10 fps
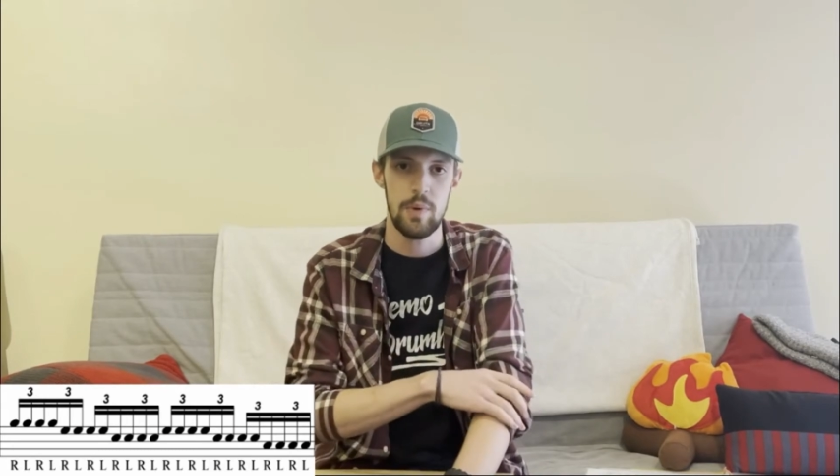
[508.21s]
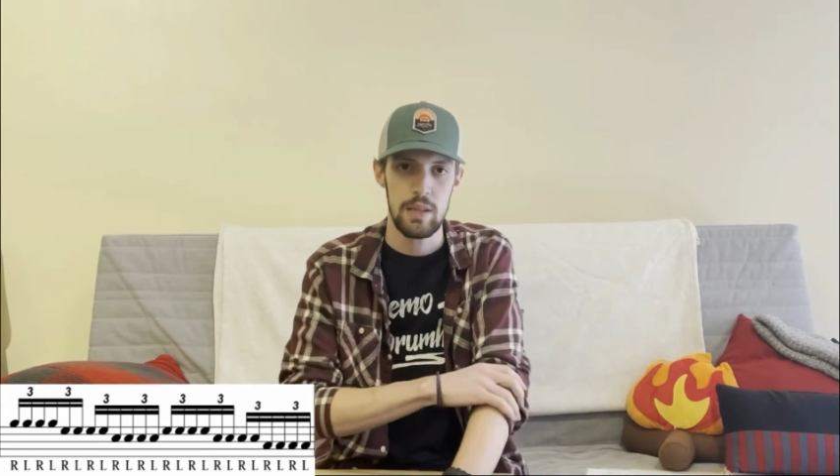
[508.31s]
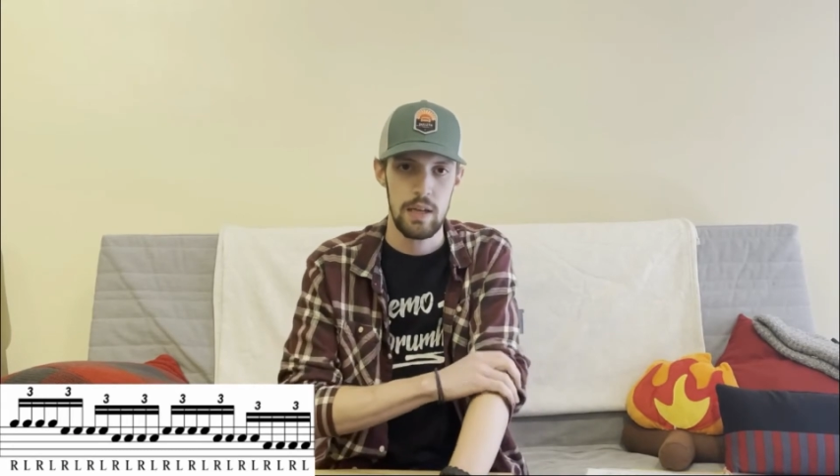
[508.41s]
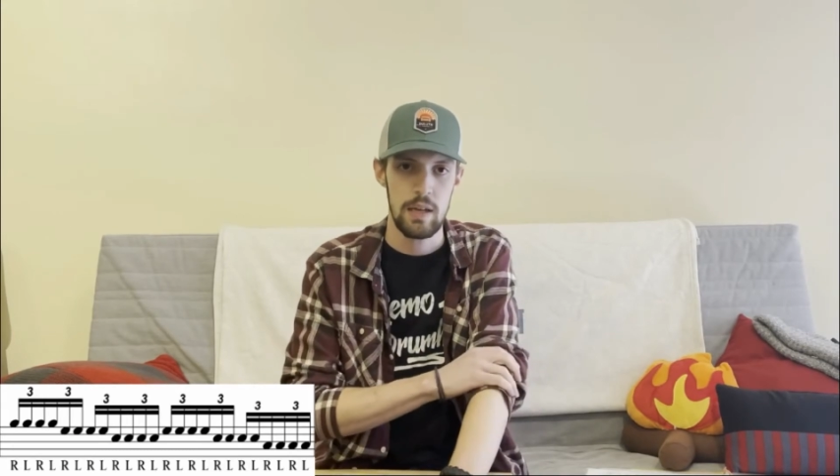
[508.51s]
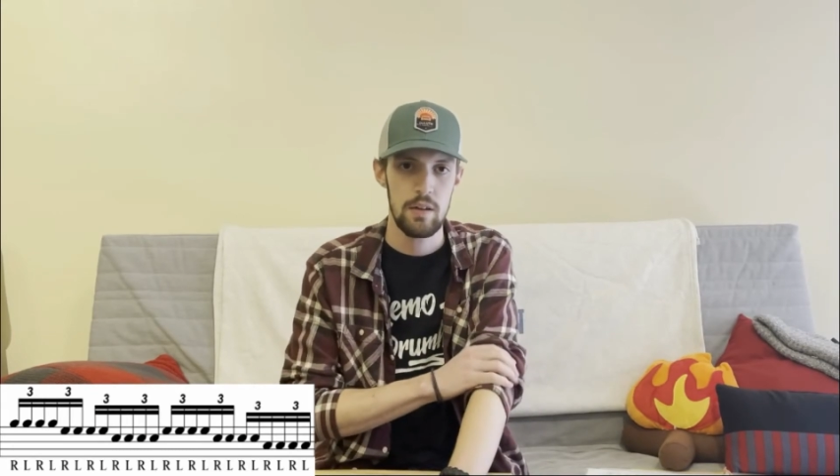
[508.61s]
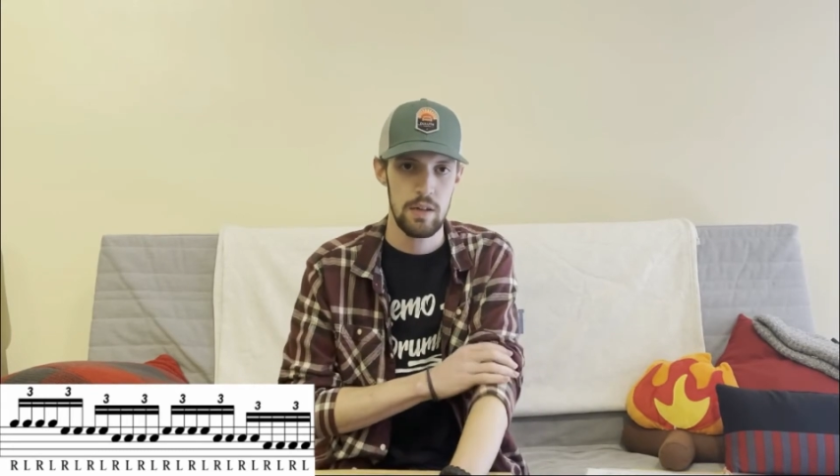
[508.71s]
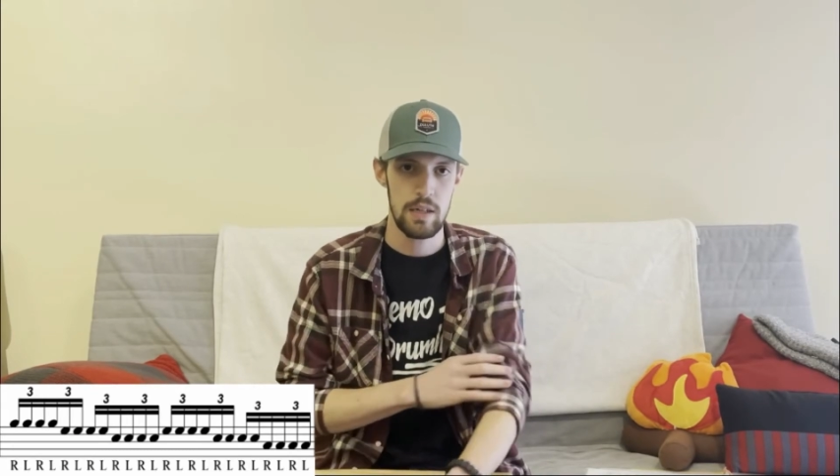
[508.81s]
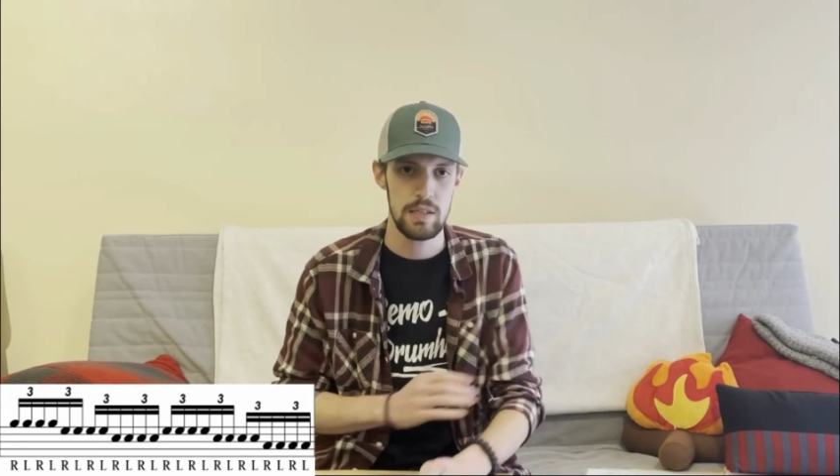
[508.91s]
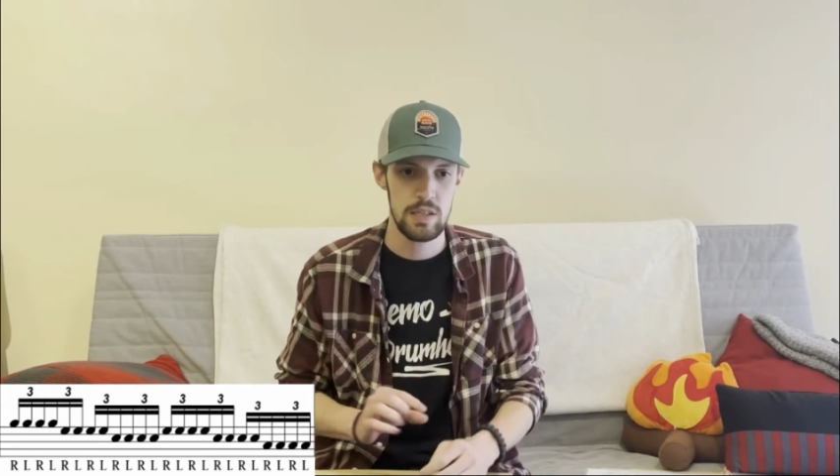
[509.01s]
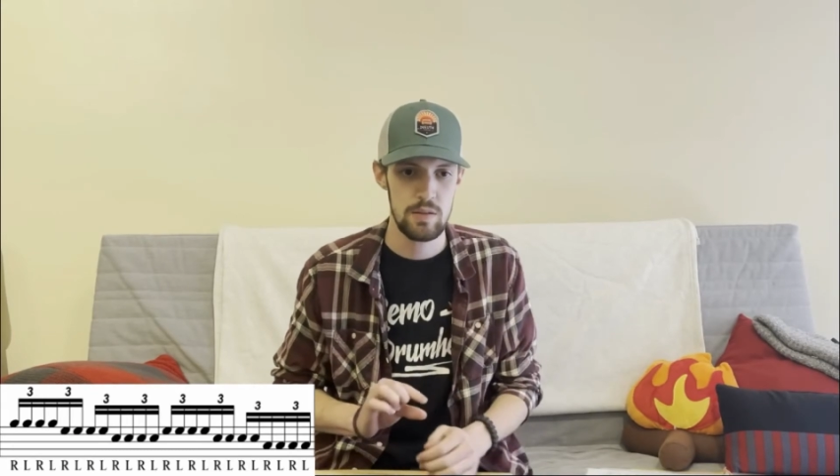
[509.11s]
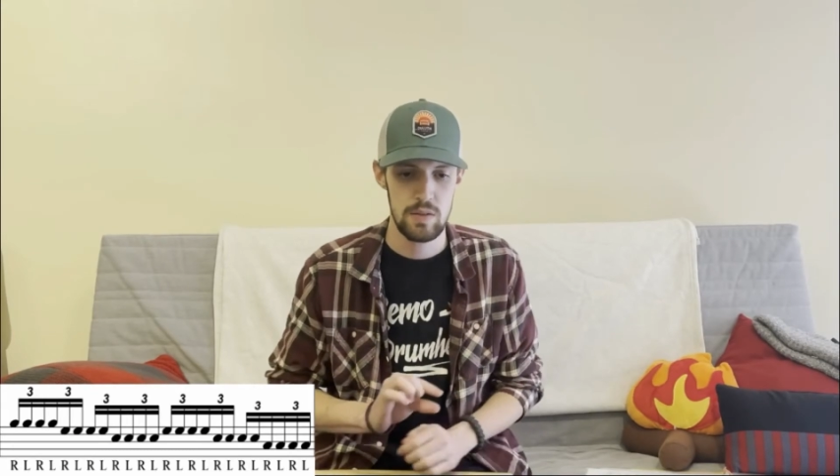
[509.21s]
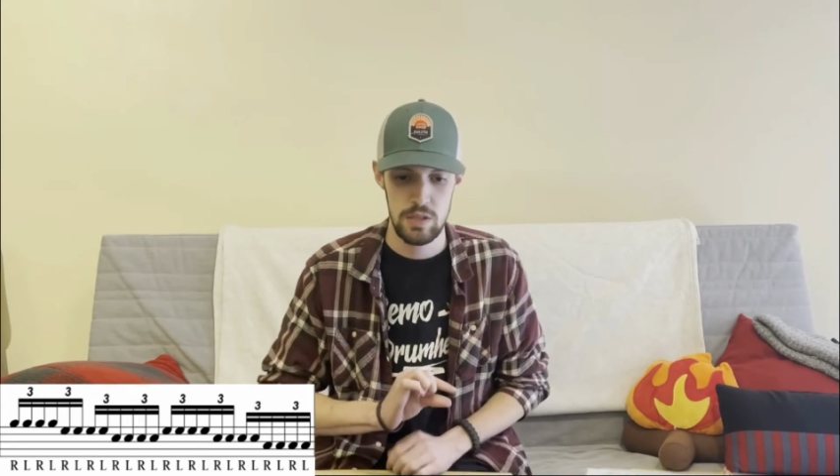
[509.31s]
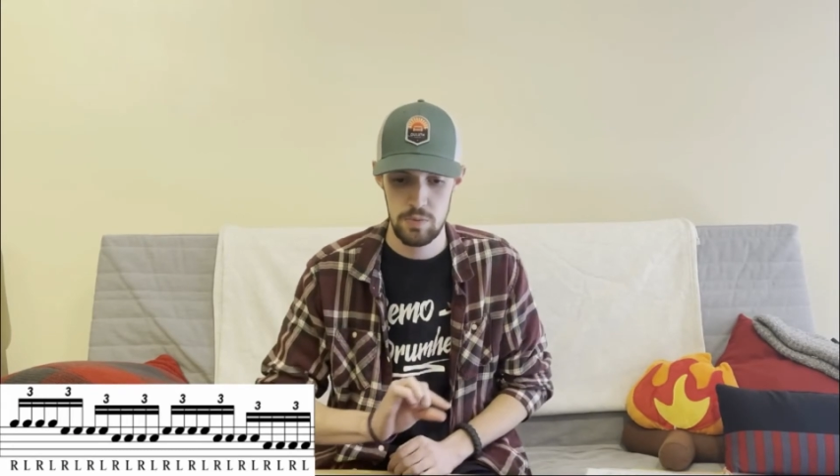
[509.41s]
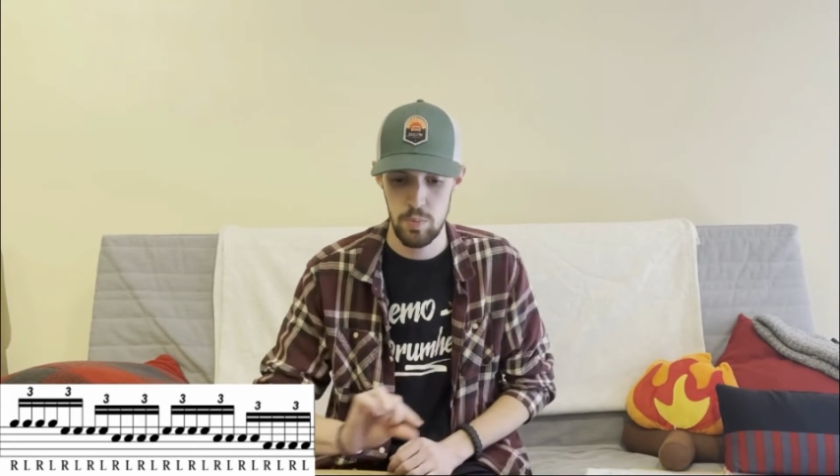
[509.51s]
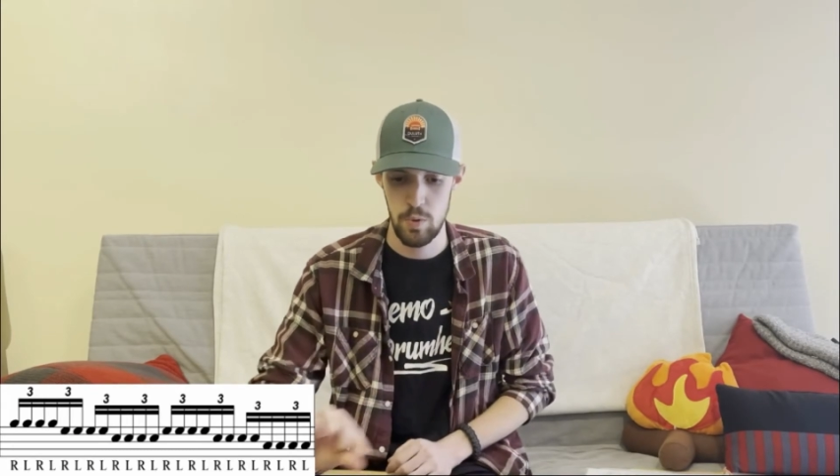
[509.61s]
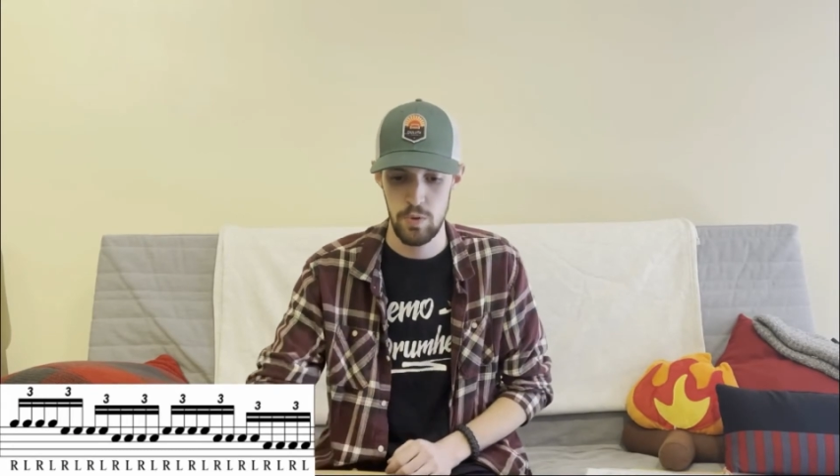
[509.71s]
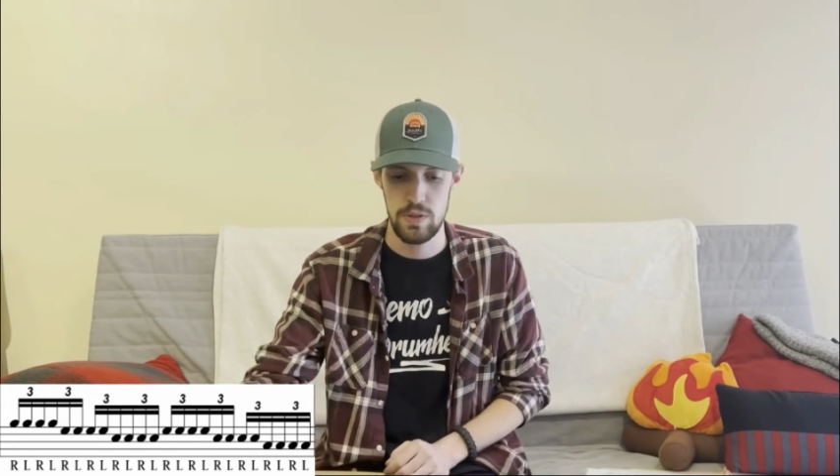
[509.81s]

make that a nice smooth